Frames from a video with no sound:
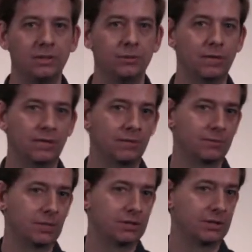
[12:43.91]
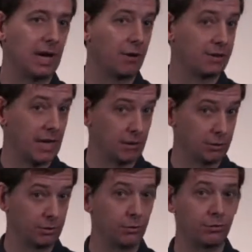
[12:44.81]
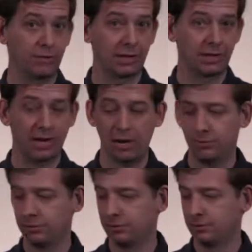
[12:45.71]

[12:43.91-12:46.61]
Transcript: you'll get information on how to download it through that account.